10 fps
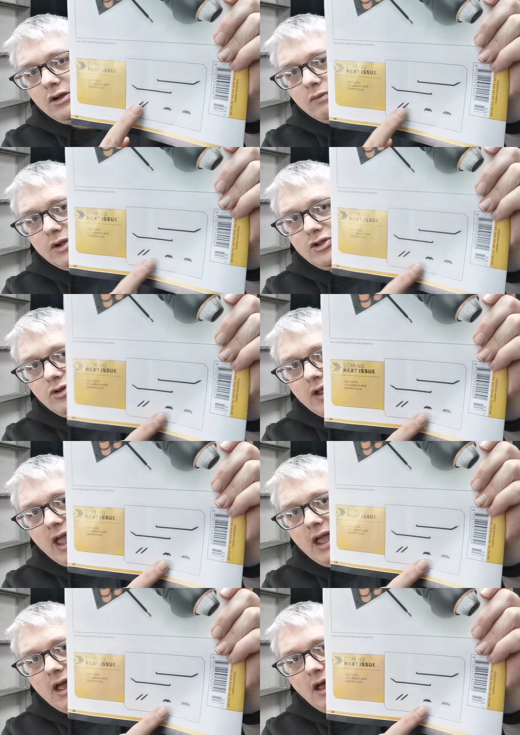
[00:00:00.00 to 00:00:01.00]
we do
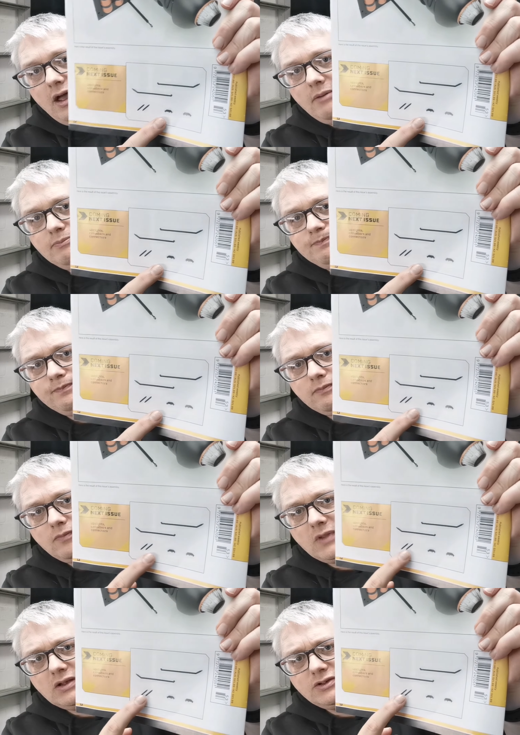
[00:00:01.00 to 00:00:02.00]
get um,
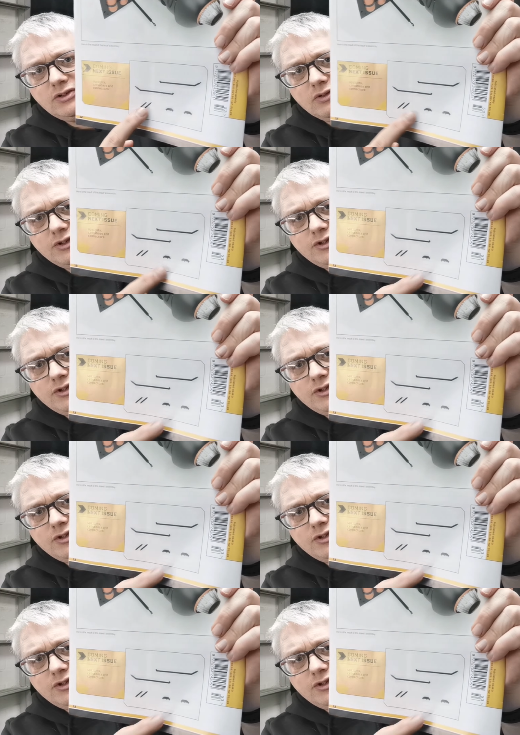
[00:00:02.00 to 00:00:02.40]
sort of